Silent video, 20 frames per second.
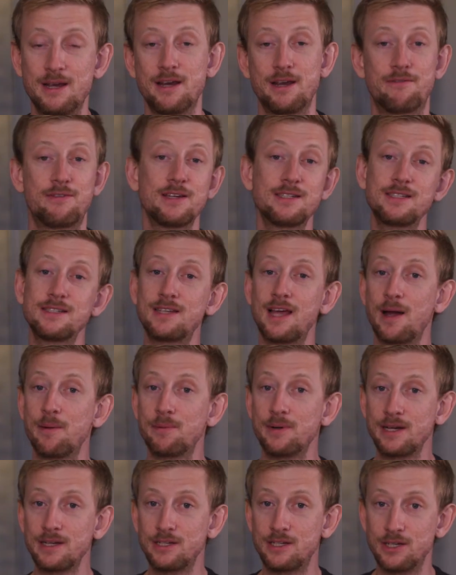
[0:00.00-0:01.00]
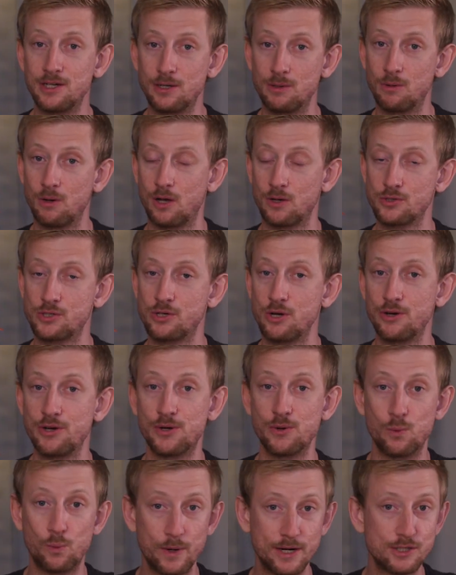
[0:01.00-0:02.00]
If this is happening to you, I'll show
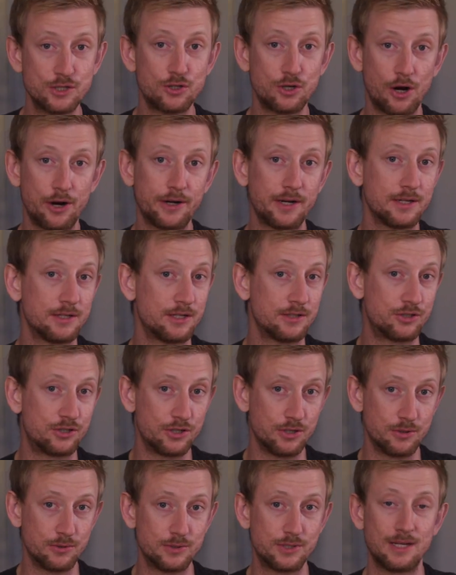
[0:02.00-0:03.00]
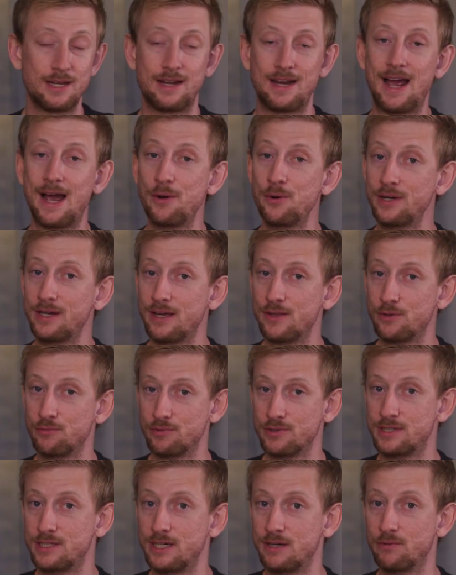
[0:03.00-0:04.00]
you which target to choose and how to get the
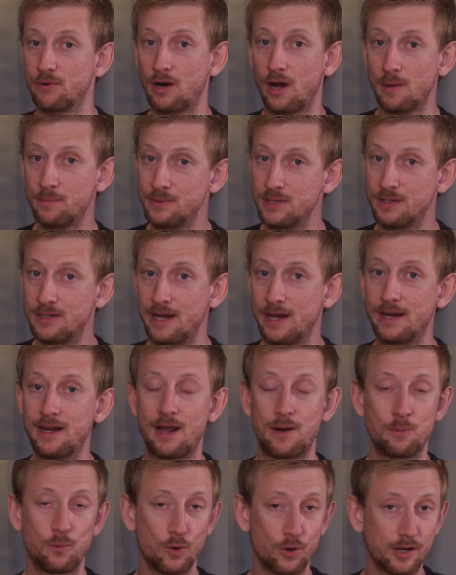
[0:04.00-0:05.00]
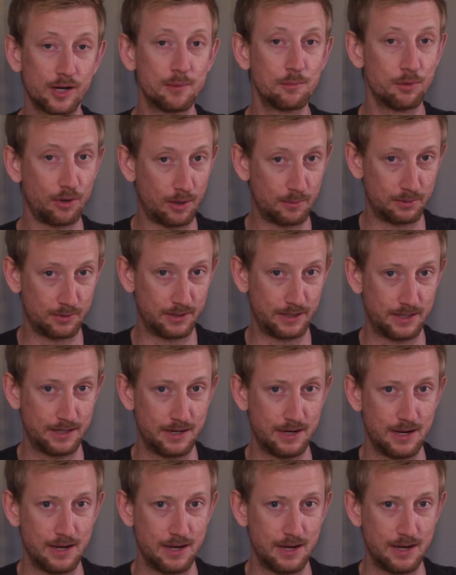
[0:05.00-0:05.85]
receiver up to date and working properly.